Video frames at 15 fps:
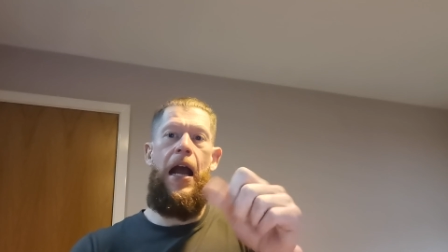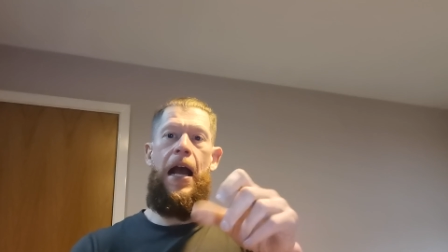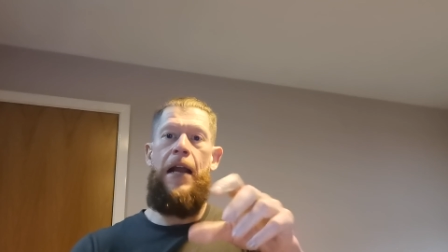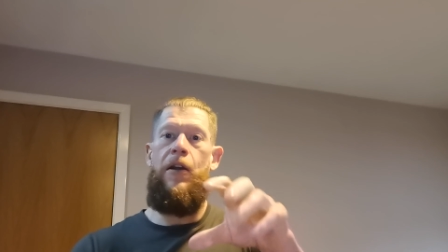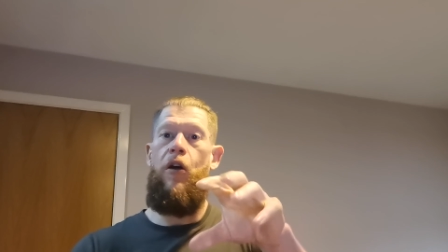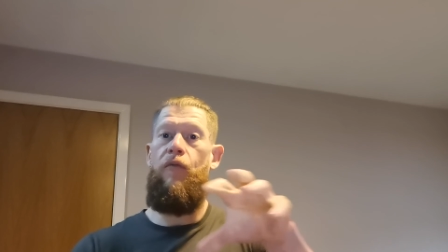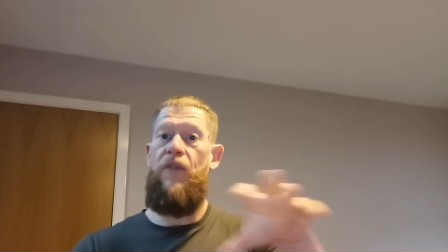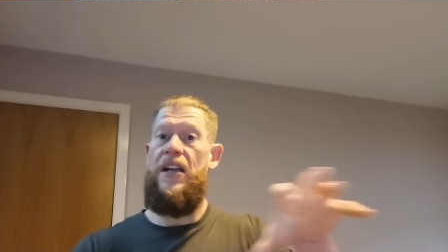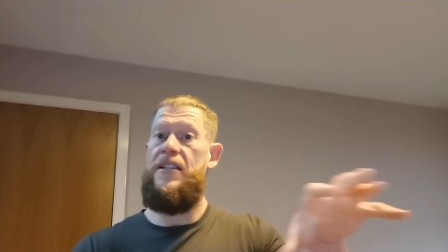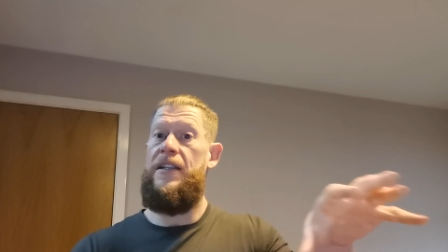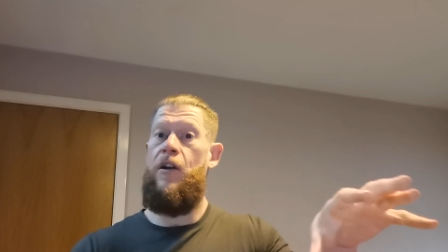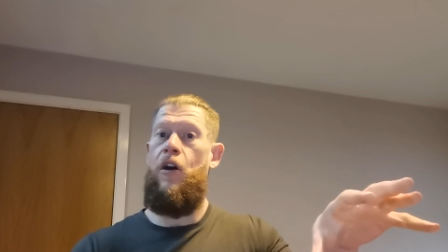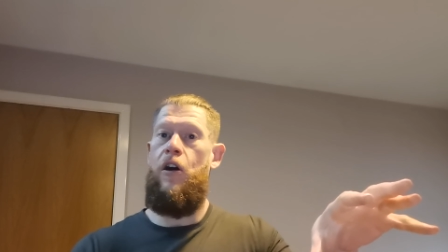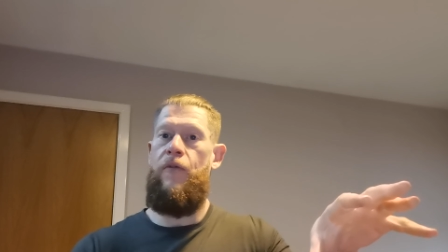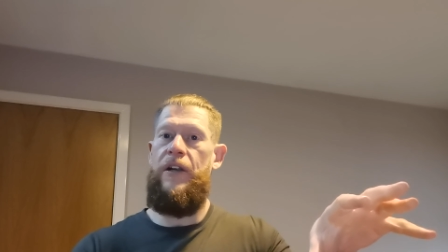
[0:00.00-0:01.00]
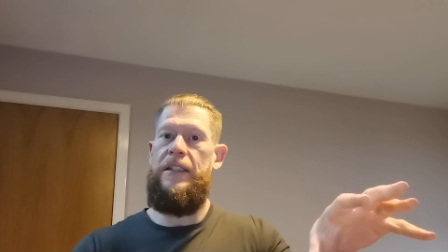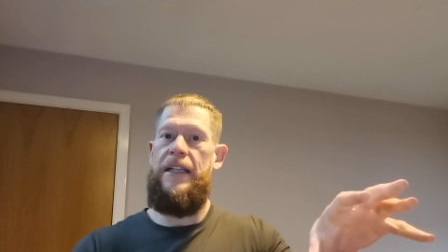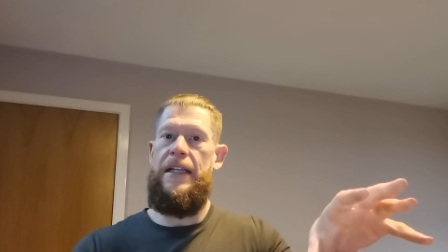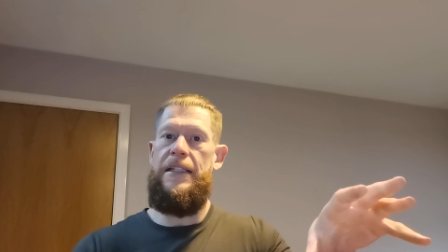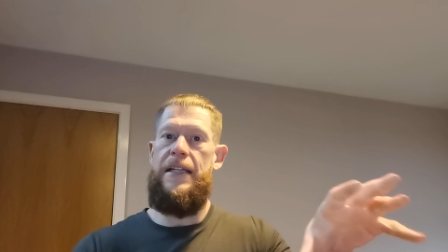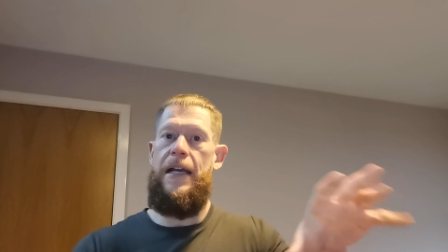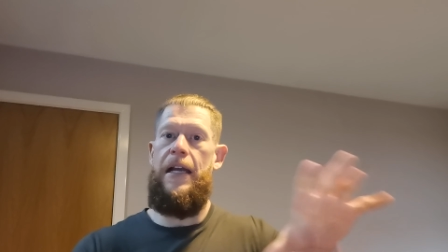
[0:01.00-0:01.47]
and resting heart rate
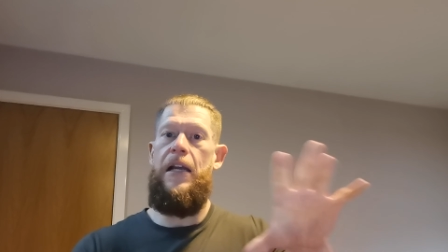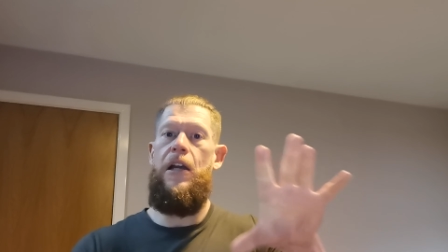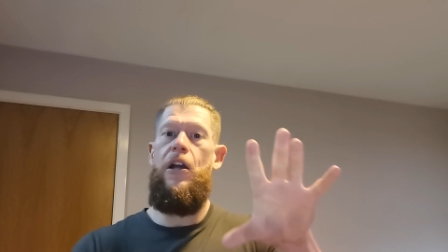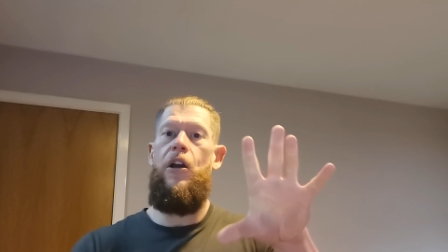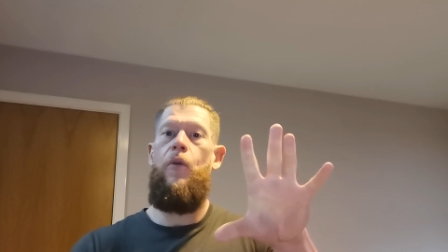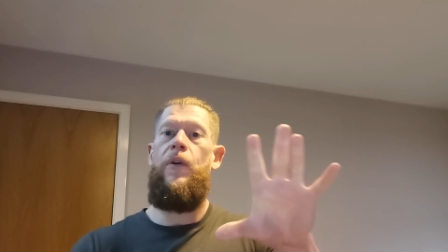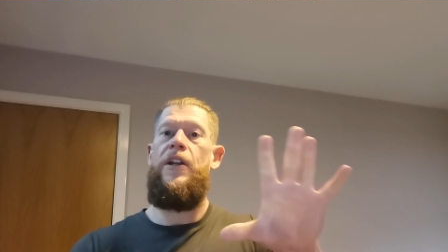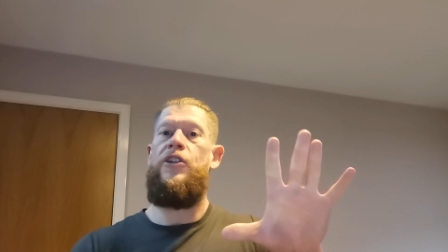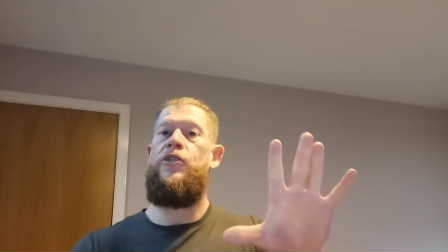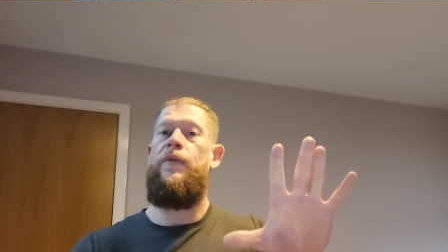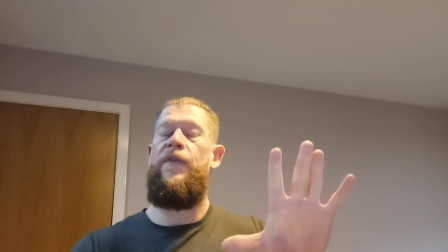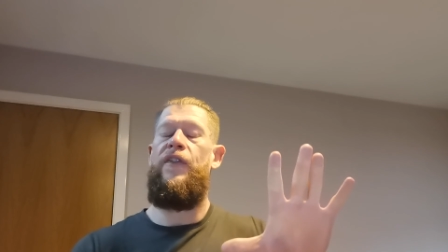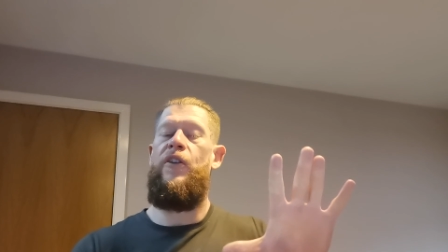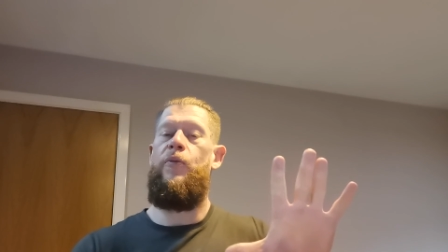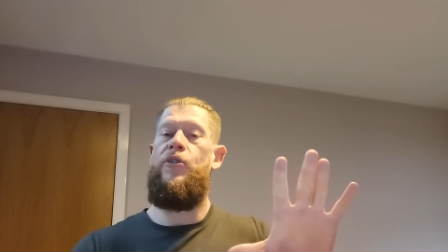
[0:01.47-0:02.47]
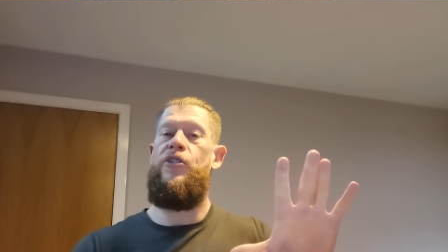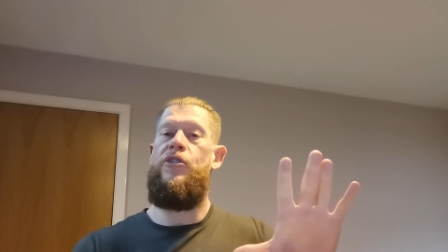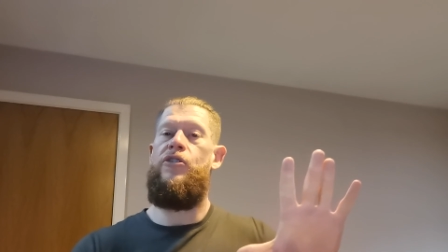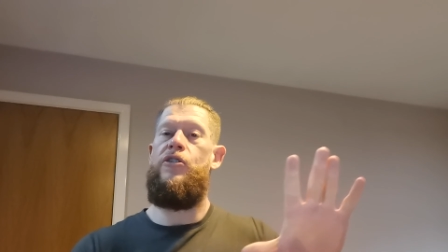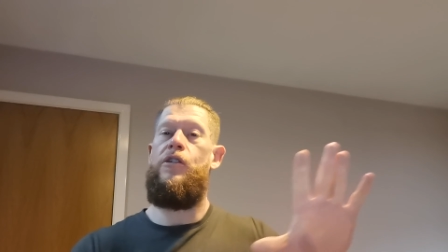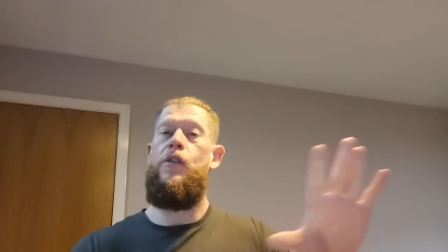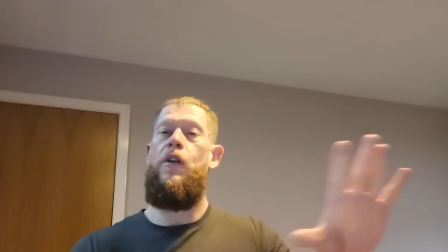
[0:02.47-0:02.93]
data when it's something that we
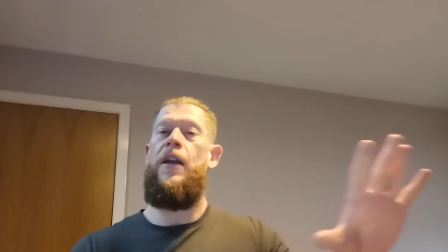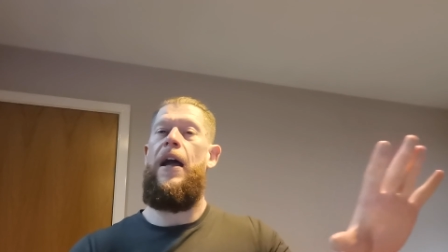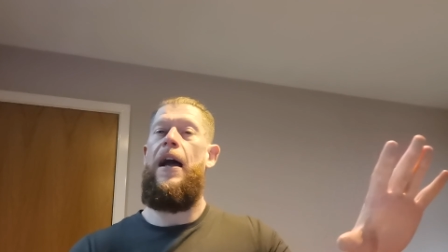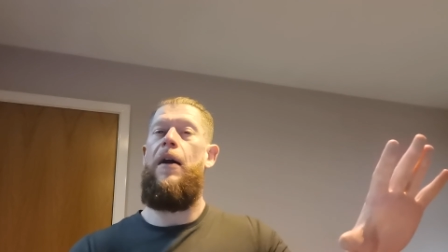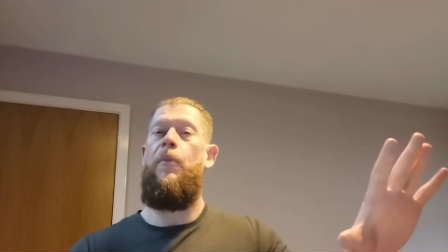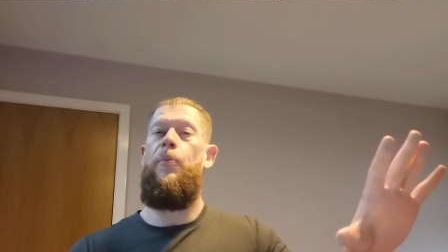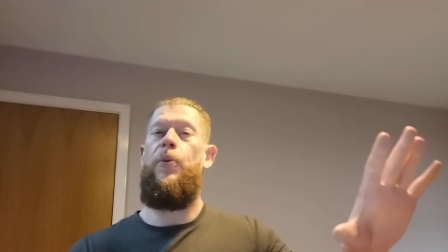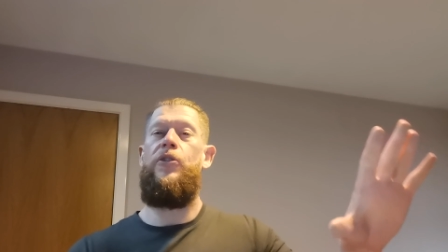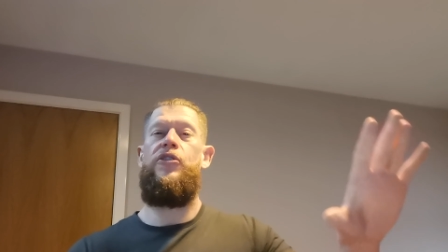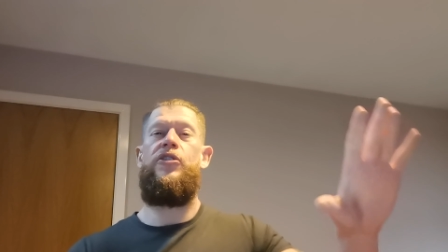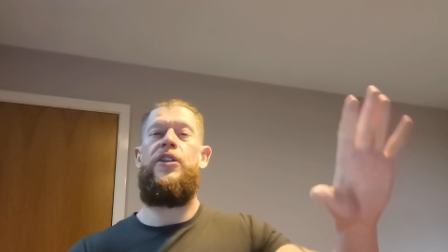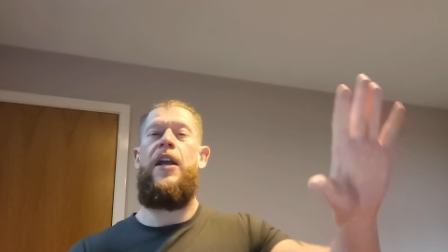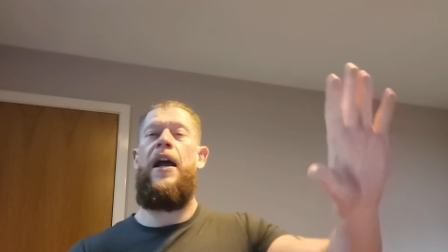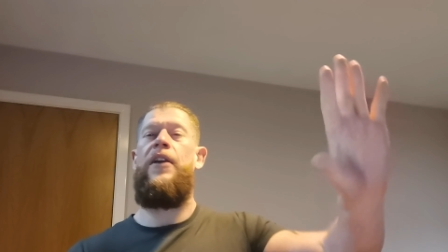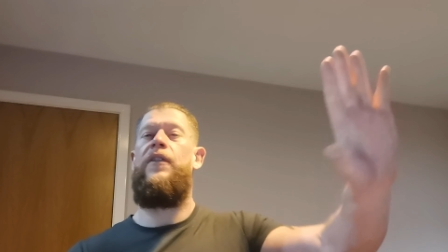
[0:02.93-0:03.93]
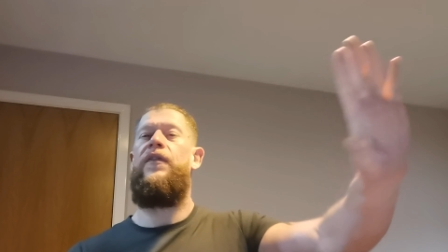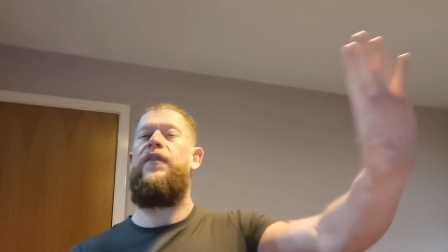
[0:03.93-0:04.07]
should just look at, but just